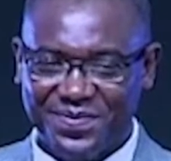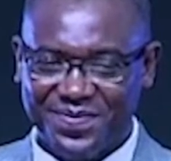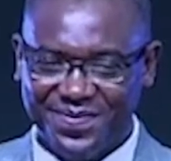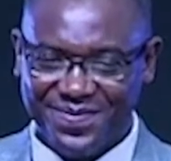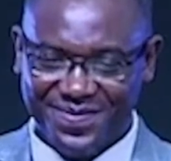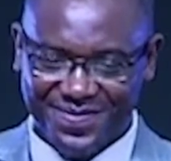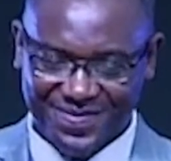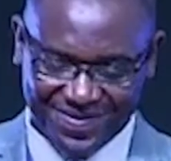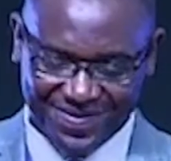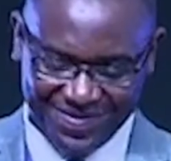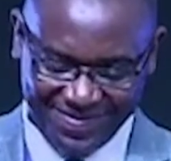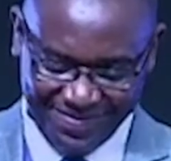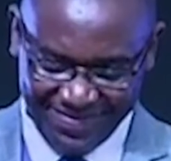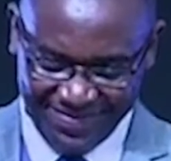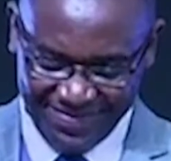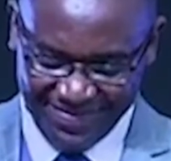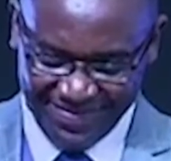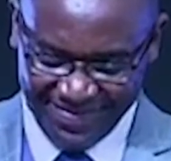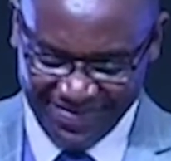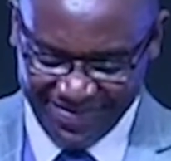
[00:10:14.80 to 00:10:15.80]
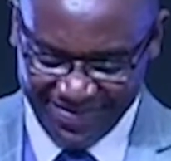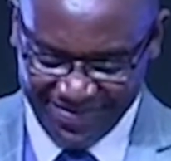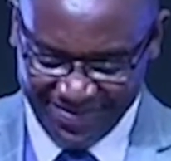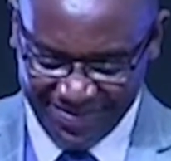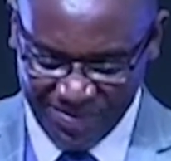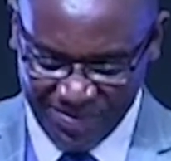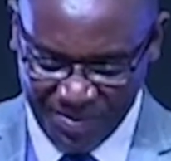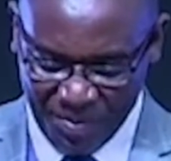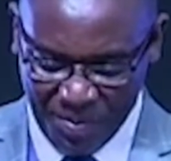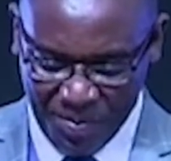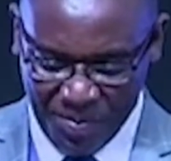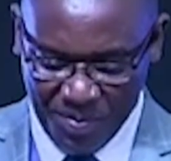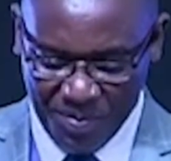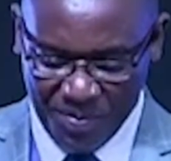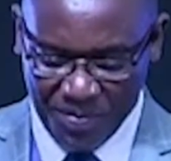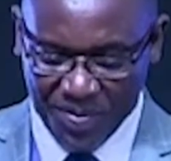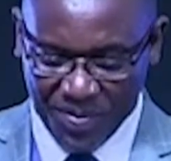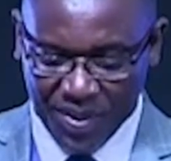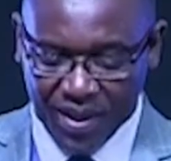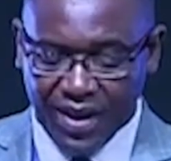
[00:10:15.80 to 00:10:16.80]
pastor and
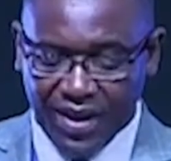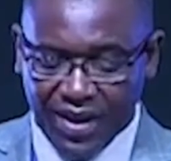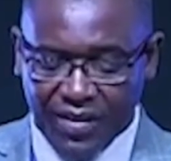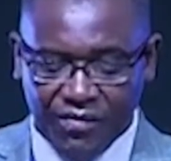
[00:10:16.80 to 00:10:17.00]
mamruti